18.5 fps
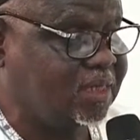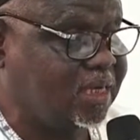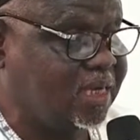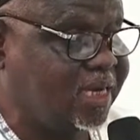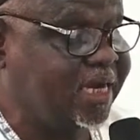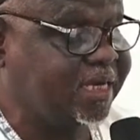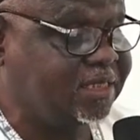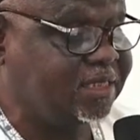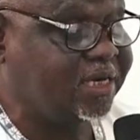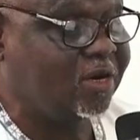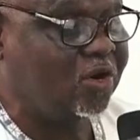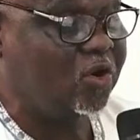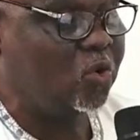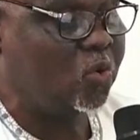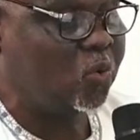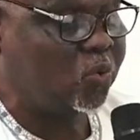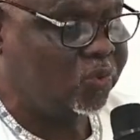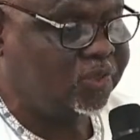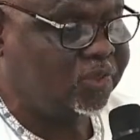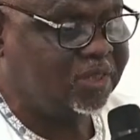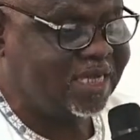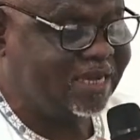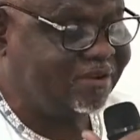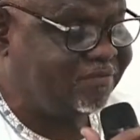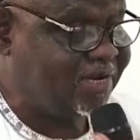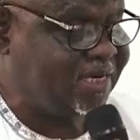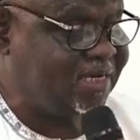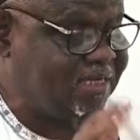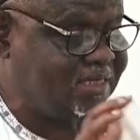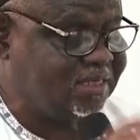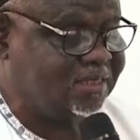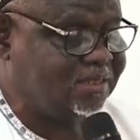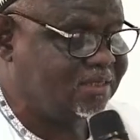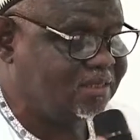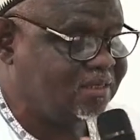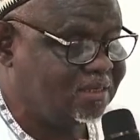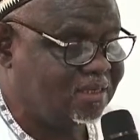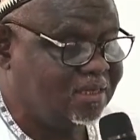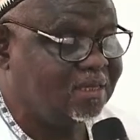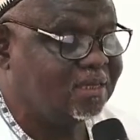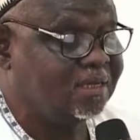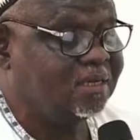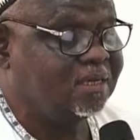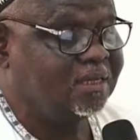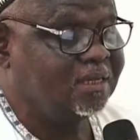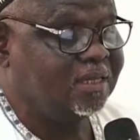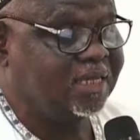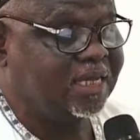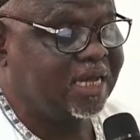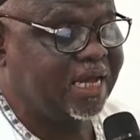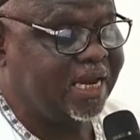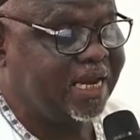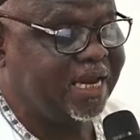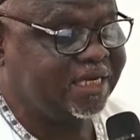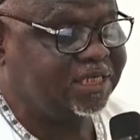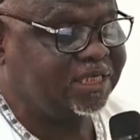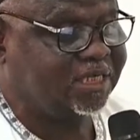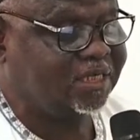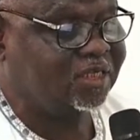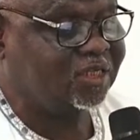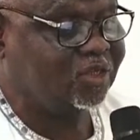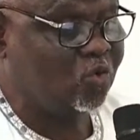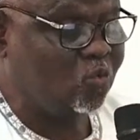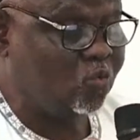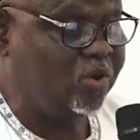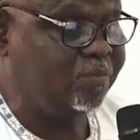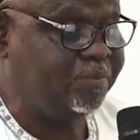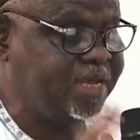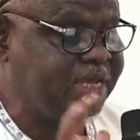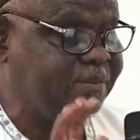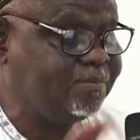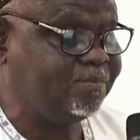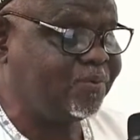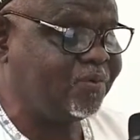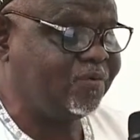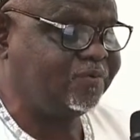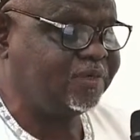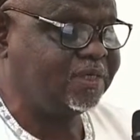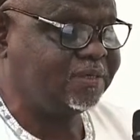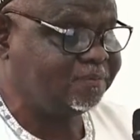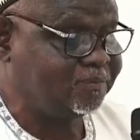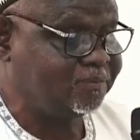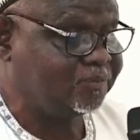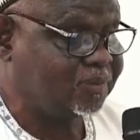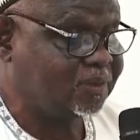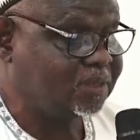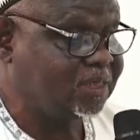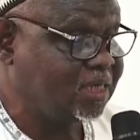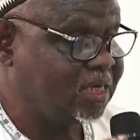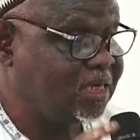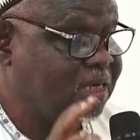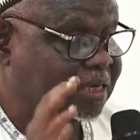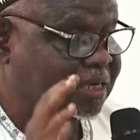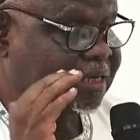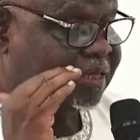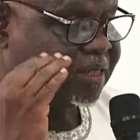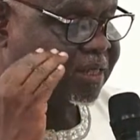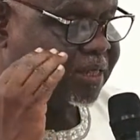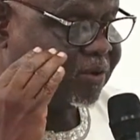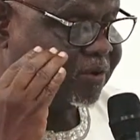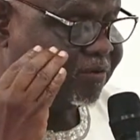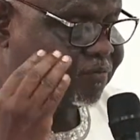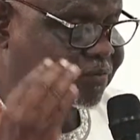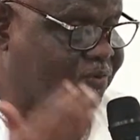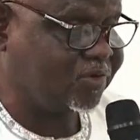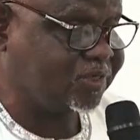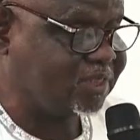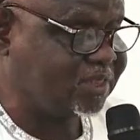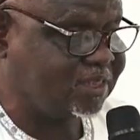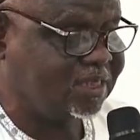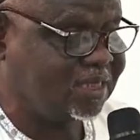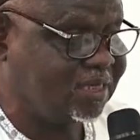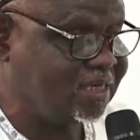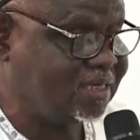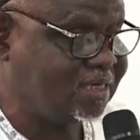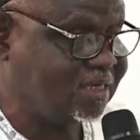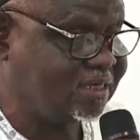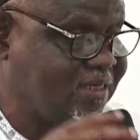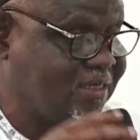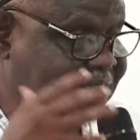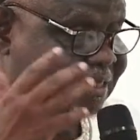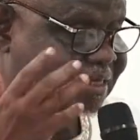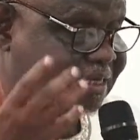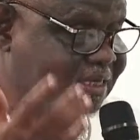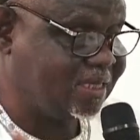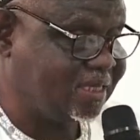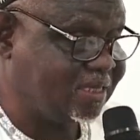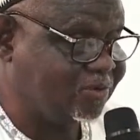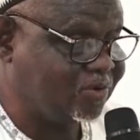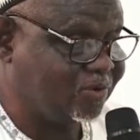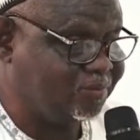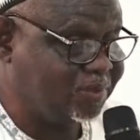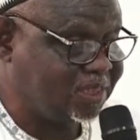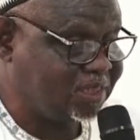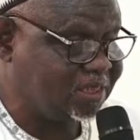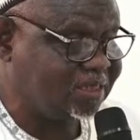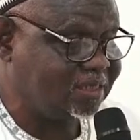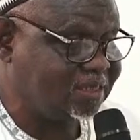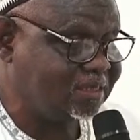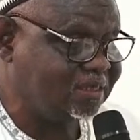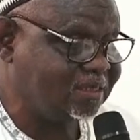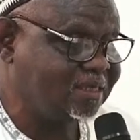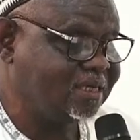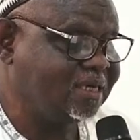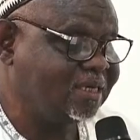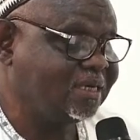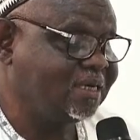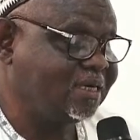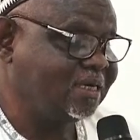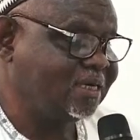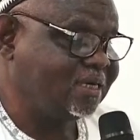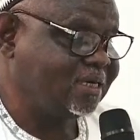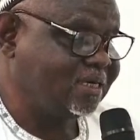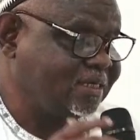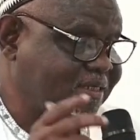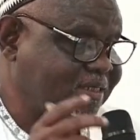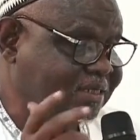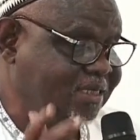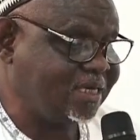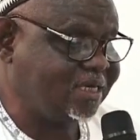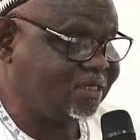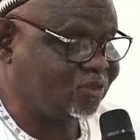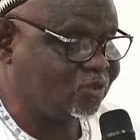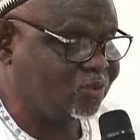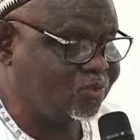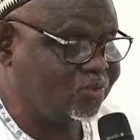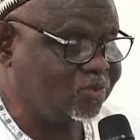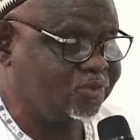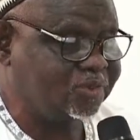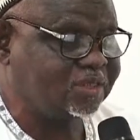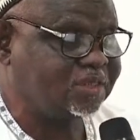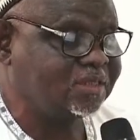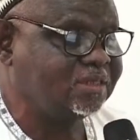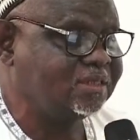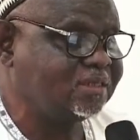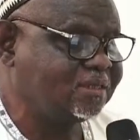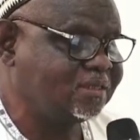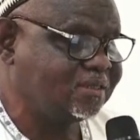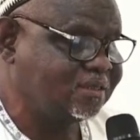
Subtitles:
electoral laws governing the elections will be improved. Of course, the Commission, CSOs,